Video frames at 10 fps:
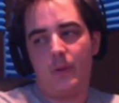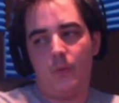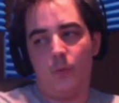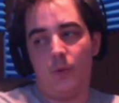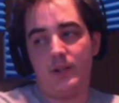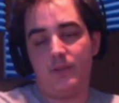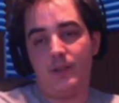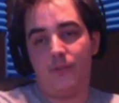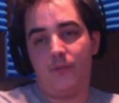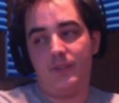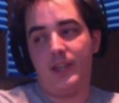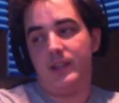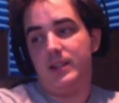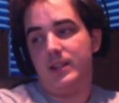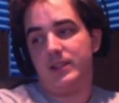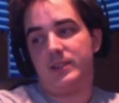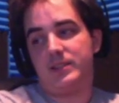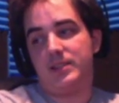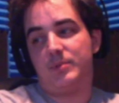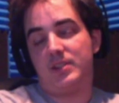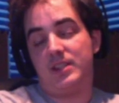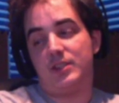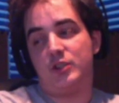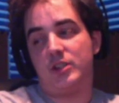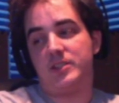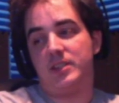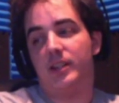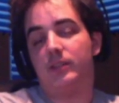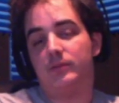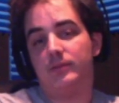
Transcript: one of the... it's like Snips, it's a Jersey thing.